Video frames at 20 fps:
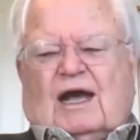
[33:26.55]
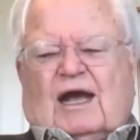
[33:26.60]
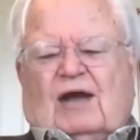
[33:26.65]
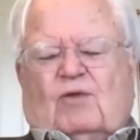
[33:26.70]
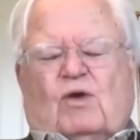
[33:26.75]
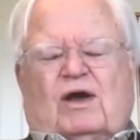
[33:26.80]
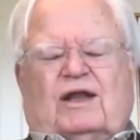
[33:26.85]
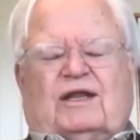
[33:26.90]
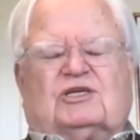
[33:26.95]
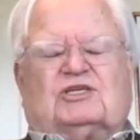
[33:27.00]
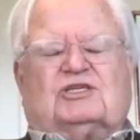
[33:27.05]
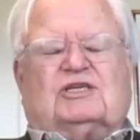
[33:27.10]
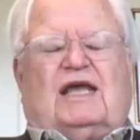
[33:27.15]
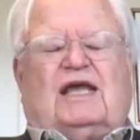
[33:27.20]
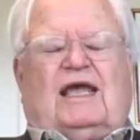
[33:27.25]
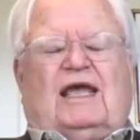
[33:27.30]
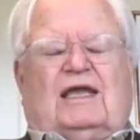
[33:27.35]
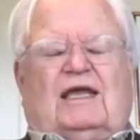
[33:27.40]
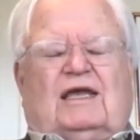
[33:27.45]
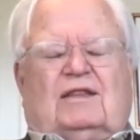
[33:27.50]
I want to
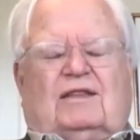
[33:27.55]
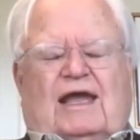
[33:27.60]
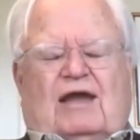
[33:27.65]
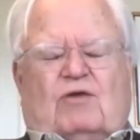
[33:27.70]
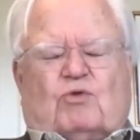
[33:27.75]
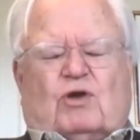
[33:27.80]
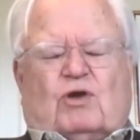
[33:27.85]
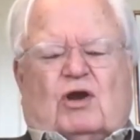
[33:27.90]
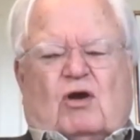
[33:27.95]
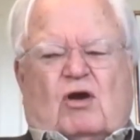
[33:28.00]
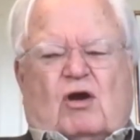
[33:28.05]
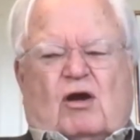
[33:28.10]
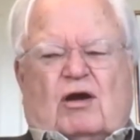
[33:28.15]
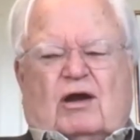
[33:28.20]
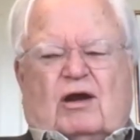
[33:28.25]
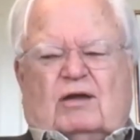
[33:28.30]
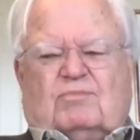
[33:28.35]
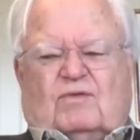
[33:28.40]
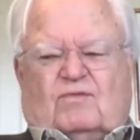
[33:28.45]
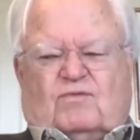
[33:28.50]
say in that
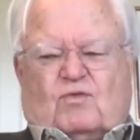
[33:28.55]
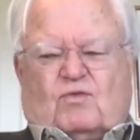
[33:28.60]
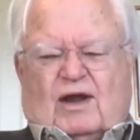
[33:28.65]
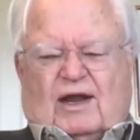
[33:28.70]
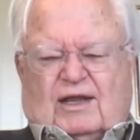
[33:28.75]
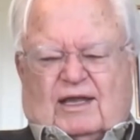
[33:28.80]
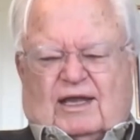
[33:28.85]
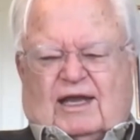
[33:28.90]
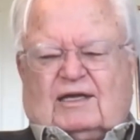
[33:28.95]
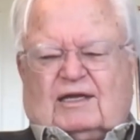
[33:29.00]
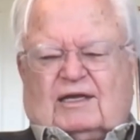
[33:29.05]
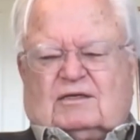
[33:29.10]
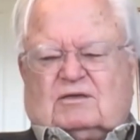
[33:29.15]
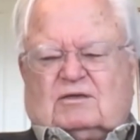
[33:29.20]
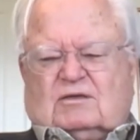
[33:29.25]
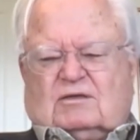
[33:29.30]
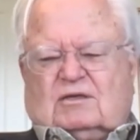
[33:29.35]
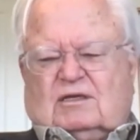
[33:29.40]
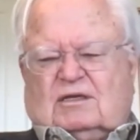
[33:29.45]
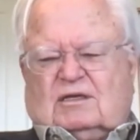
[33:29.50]
regard, before I get
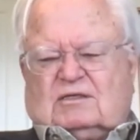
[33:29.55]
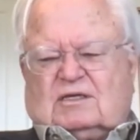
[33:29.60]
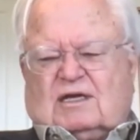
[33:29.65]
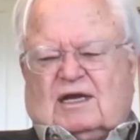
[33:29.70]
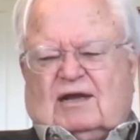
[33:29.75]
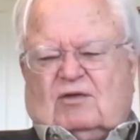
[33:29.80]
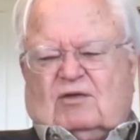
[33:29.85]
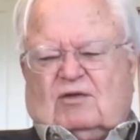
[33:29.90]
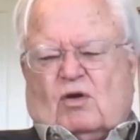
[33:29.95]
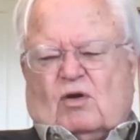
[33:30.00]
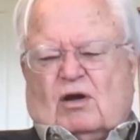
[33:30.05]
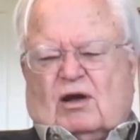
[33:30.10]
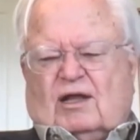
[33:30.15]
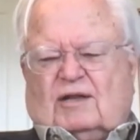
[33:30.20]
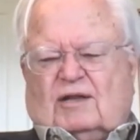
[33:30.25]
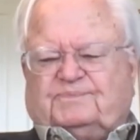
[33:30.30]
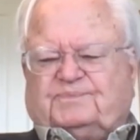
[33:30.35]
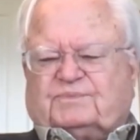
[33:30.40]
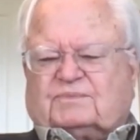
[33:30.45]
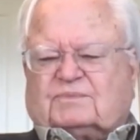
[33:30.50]
to the
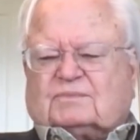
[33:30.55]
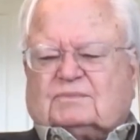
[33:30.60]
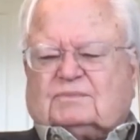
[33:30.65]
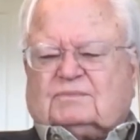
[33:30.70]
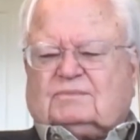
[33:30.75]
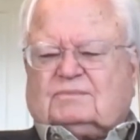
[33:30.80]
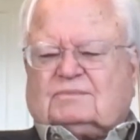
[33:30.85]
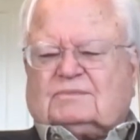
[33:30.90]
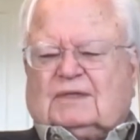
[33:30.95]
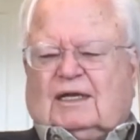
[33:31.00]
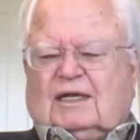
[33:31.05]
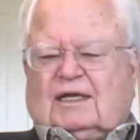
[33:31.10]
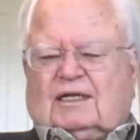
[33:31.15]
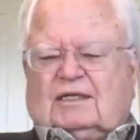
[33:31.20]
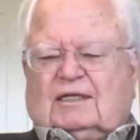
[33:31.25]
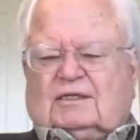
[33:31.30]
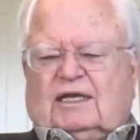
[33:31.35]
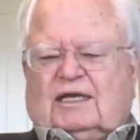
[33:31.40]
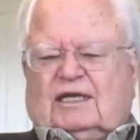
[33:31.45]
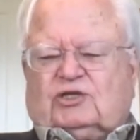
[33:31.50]
Taiwan
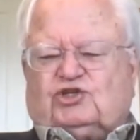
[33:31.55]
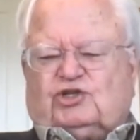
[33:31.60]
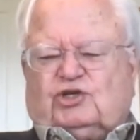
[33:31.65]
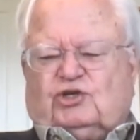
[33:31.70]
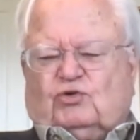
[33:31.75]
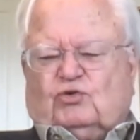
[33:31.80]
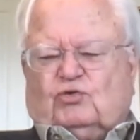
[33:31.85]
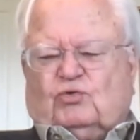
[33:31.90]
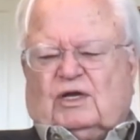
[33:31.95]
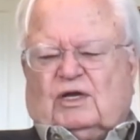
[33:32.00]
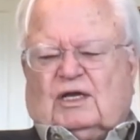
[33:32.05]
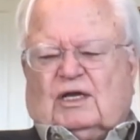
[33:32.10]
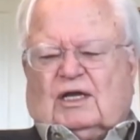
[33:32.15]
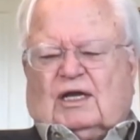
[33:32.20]
issue